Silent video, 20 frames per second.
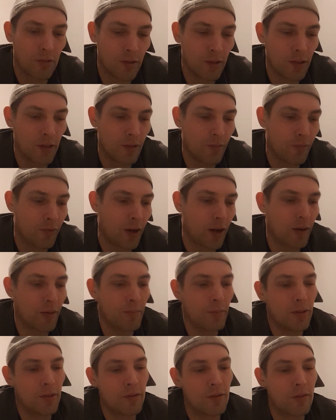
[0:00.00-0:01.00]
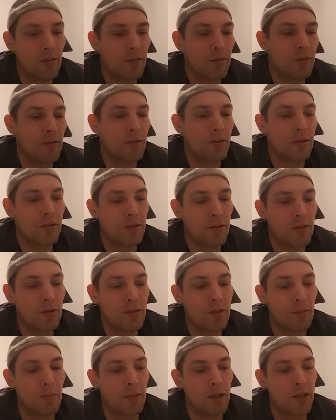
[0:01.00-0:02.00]
In the environment
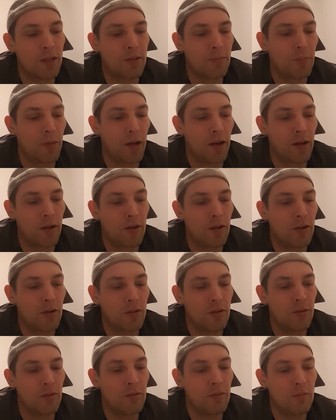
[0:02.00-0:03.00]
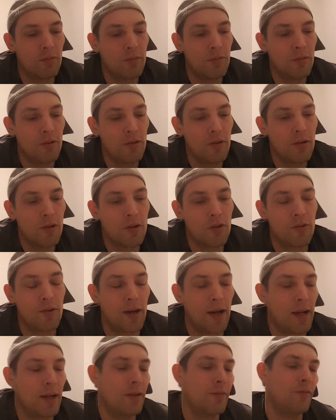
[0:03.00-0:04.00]
somebody's spying on you
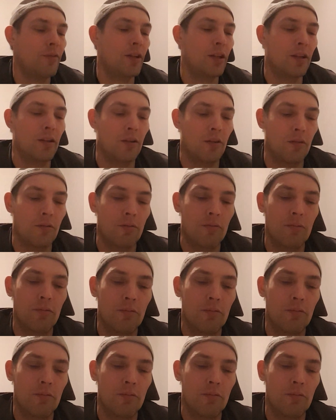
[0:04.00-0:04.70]
creatively though.